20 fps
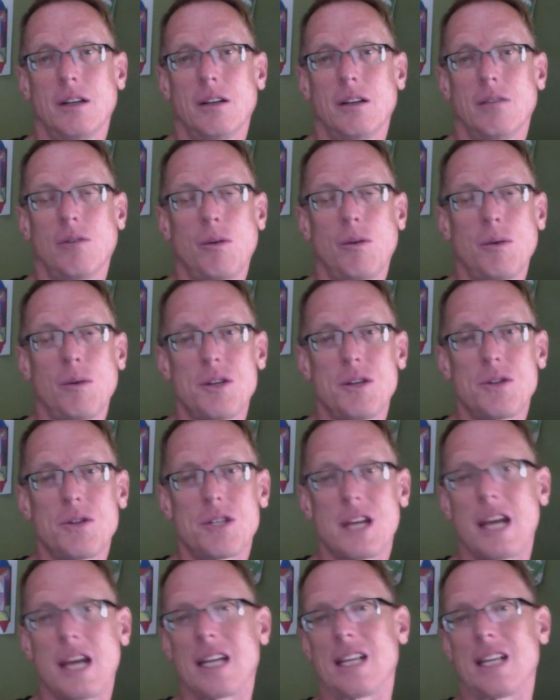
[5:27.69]
What would you
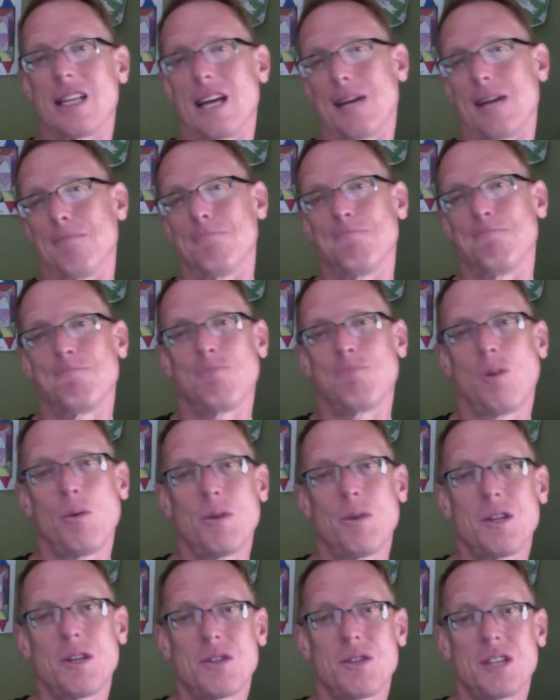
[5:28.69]
say to them? What would
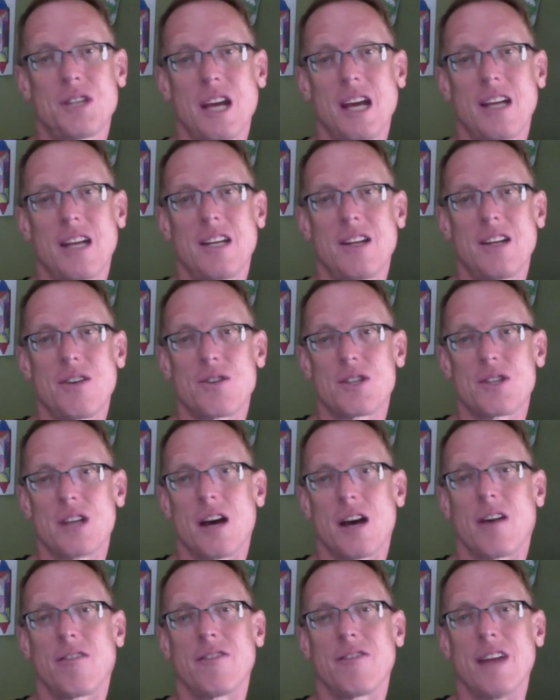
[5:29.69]
you say to
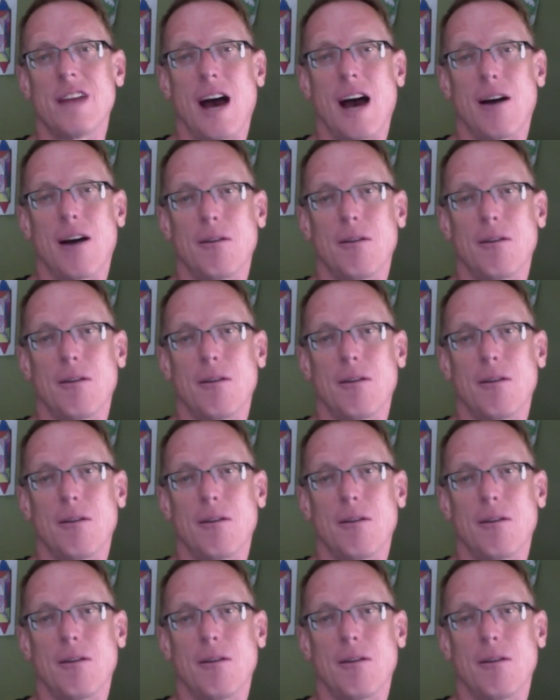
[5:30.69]
yourself now?